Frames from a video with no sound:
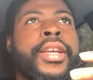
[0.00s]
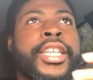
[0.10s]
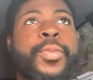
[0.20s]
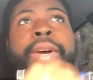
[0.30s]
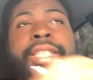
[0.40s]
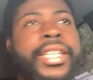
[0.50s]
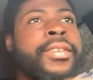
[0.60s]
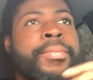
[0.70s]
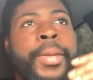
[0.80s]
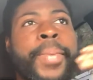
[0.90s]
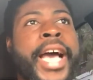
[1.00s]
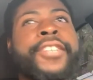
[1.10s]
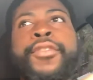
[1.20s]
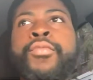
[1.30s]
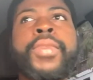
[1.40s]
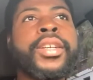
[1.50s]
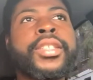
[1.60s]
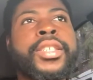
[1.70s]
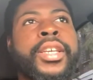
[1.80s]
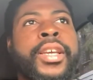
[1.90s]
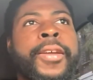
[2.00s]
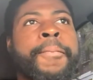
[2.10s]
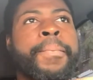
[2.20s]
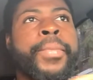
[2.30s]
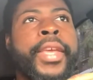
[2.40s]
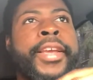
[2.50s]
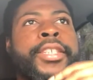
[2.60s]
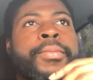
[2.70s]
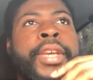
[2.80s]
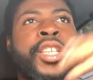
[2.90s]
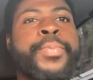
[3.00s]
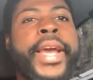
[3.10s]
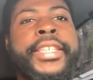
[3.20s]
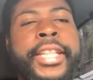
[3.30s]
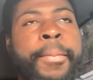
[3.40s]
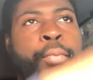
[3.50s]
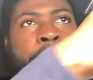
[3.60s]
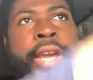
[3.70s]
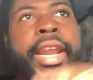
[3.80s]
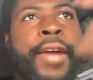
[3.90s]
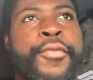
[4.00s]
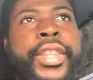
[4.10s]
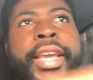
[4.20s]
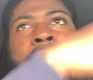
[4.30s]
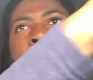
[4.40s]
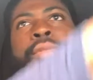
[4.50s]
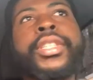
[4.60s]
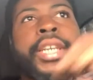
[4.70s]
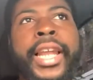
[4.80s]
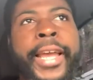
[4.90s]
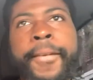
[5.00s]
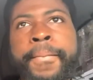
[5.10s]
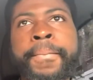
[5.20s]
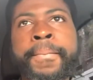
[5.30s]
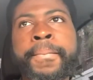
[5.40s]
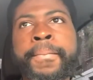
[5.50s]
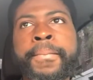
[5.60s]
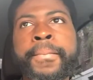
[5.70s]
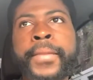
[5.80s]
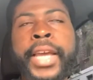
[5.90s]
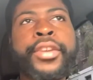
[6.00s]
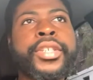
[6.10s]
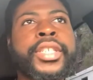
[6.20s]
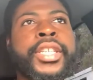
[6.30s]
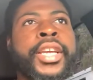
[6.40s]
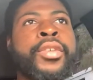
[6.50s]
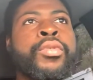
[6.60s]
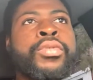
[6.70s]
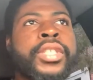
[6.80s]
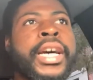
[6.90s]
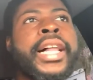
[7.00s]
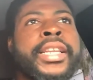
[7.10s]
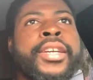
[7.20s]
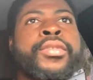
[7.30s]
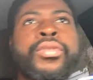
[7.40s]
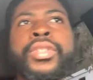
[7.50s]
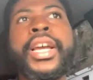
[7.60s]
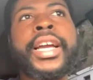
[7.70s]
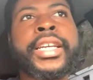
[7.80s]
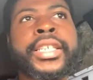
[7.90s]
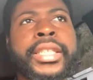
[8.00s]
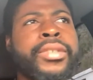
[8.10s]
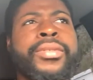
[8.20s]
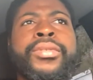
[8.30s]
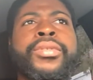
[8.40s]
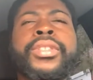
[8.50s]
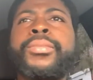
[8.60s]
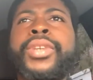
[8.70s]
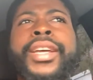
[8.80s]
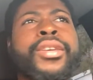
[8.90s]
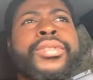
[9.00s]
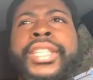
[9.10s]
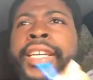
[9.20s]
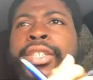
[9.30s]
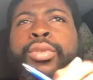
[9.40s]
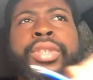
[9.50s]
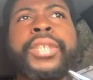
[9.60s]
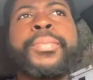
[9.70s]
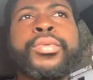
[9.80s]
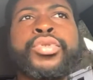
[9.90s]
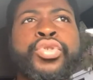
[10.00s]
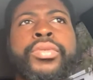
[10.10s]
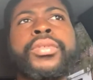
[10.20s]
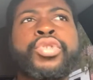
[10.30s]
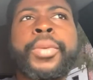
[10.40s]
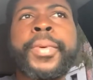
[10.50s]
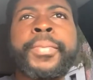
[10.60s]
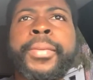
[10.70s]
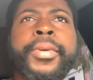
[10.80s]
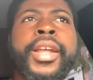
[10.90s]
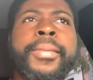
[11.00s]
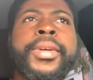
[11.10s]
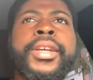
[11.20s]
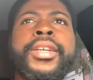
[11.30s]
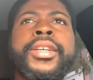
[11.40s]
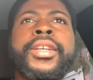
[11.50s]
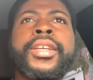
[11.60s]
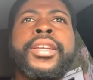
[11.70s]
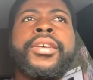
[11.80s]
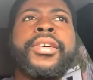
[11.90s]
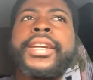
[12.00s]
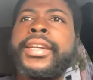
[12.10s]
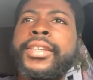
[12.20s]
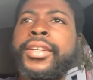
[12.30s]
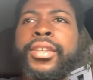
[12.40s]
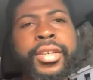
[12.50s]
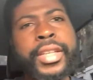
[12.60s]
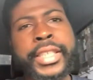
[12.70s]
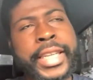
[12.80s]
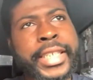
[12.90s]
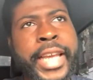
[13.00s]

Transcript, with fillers: especially the past few months, he's he's basically bringing everything out to the light, and you're seeing who's solid and who's not. Because you something like yo, science so simple, tripping people up, you know, and then this this